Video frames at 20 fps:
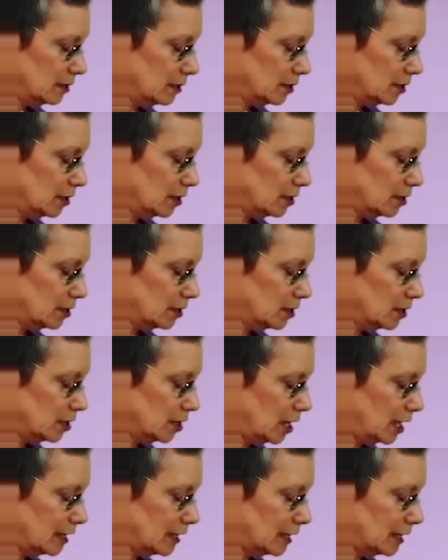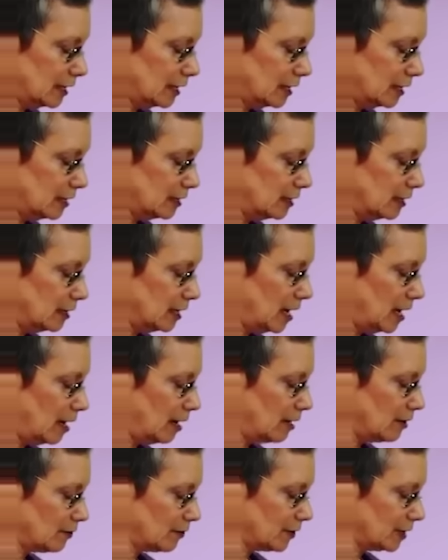just gently
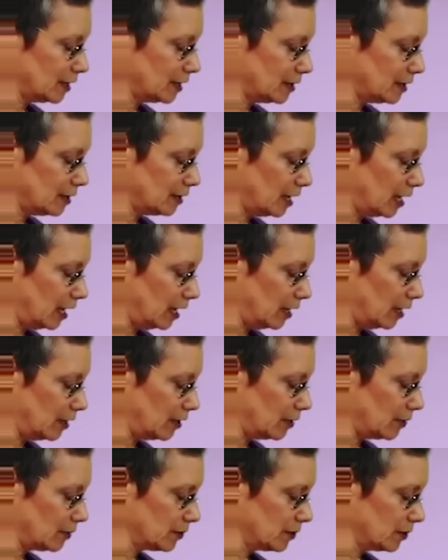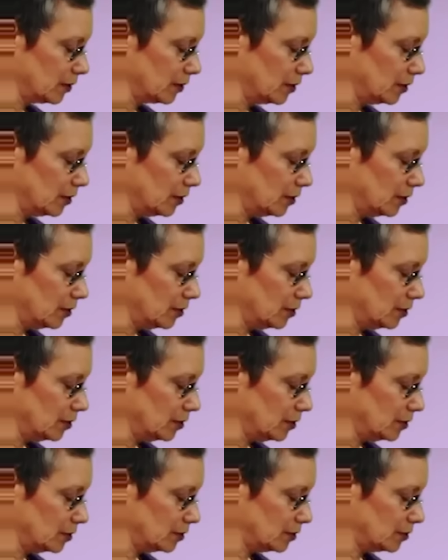allowing their hair
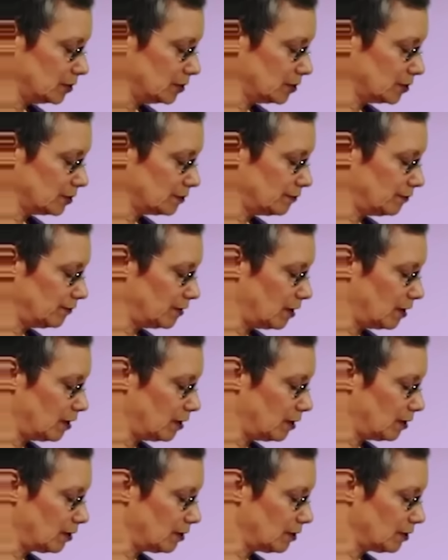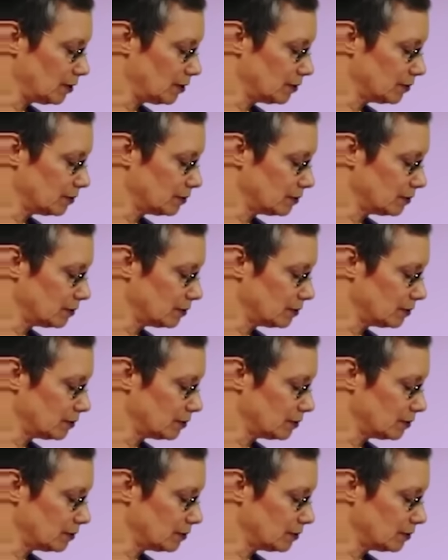to just fall